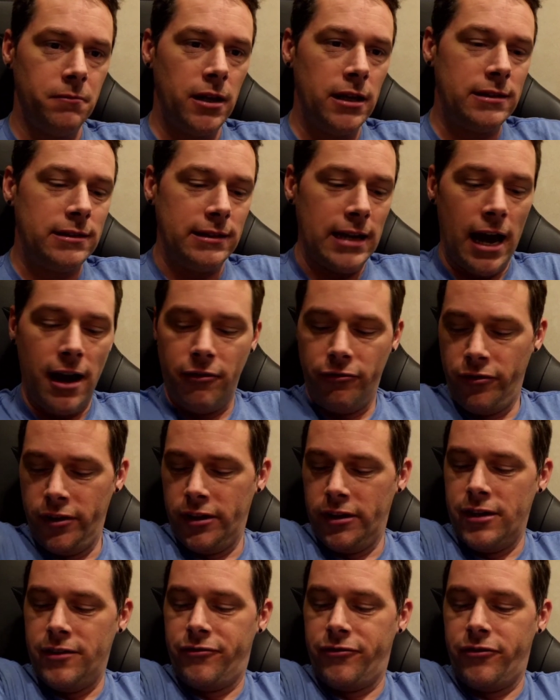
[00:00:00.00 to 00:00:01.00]
It's not
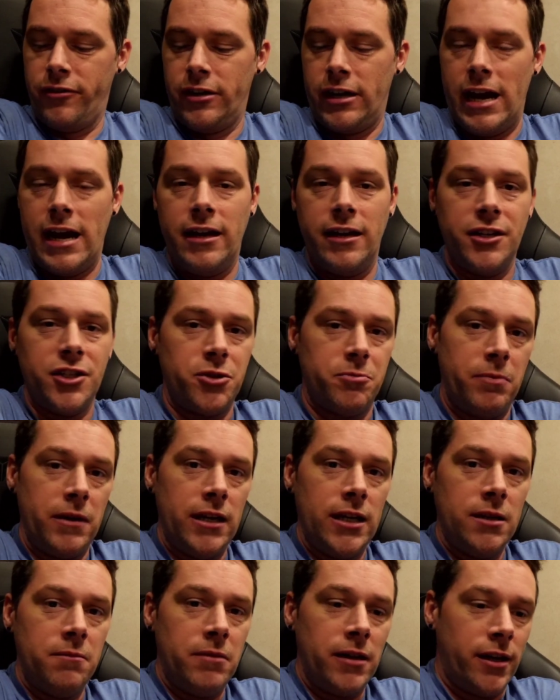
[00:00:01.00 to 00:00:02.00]
really for gaining
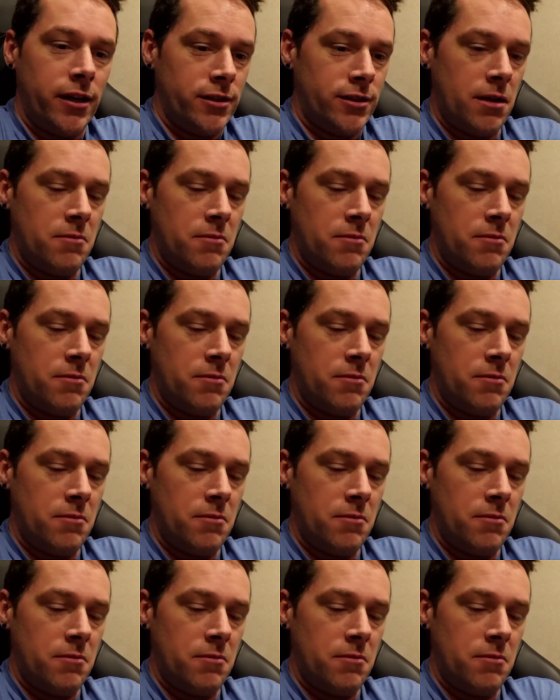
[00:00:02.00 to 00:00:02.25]
speed because,